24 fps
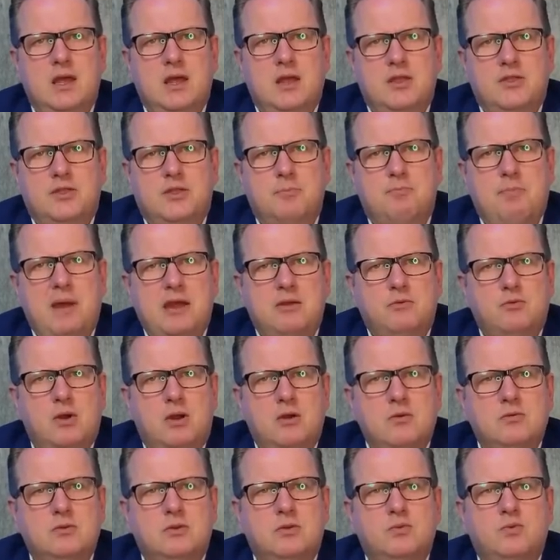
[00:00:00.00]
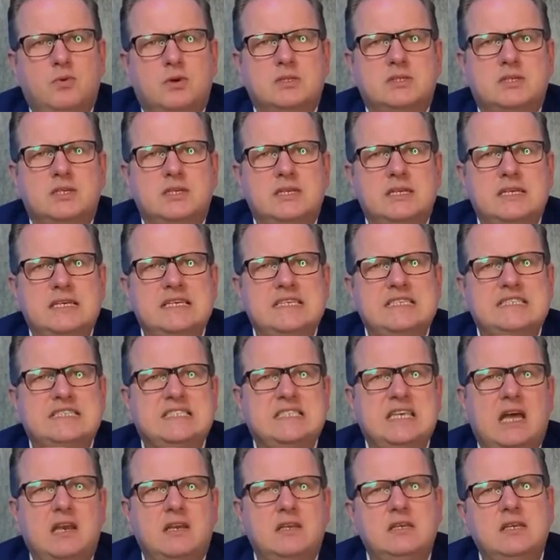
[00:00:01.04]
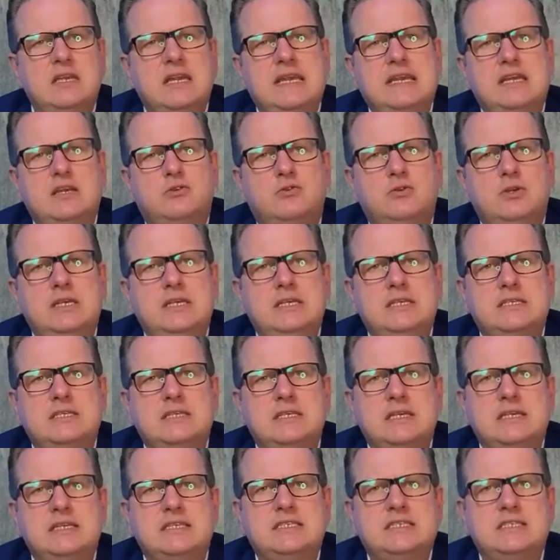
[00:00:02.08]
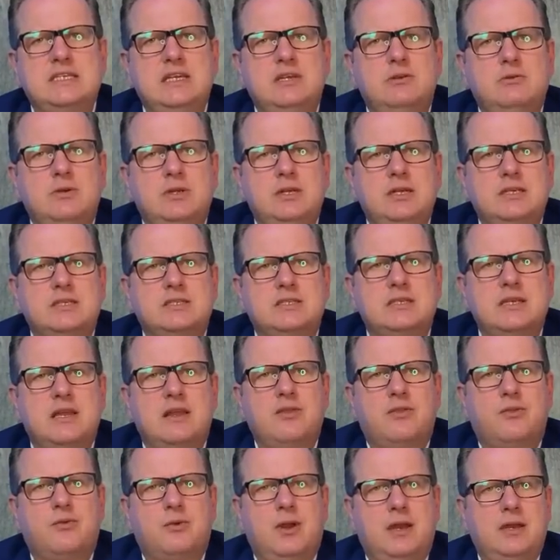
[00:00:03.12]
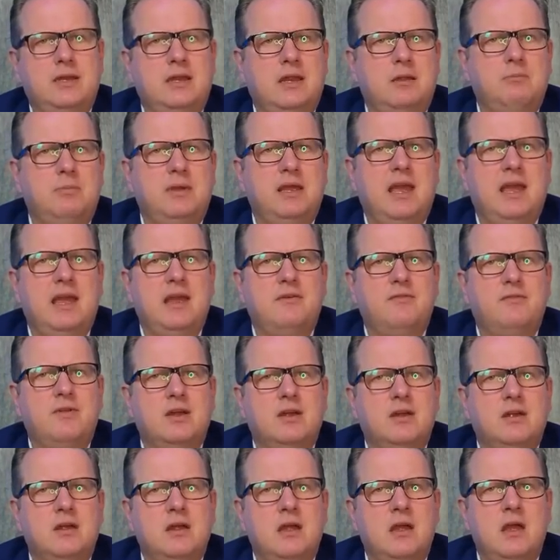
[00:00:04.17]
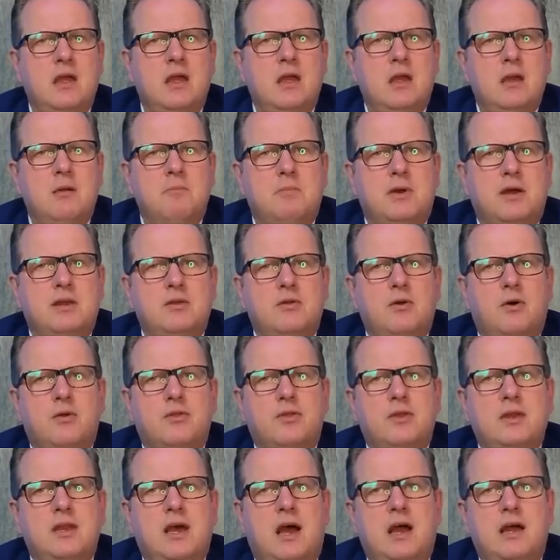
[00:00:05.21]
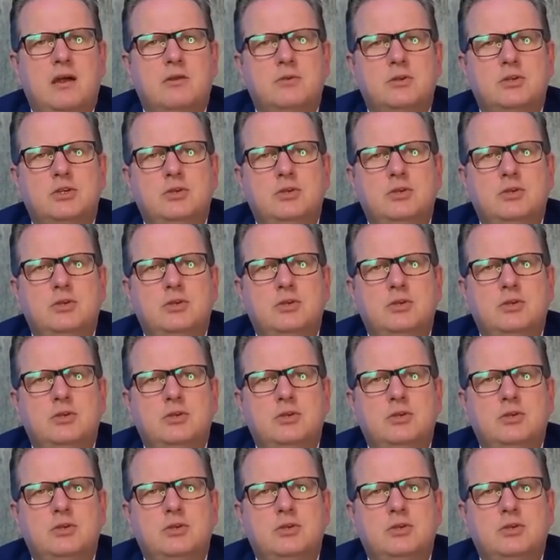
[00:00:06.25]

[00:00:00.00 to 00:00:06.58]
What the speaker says: The background was a sudden increase in serious and threatening behavior by Northern Irish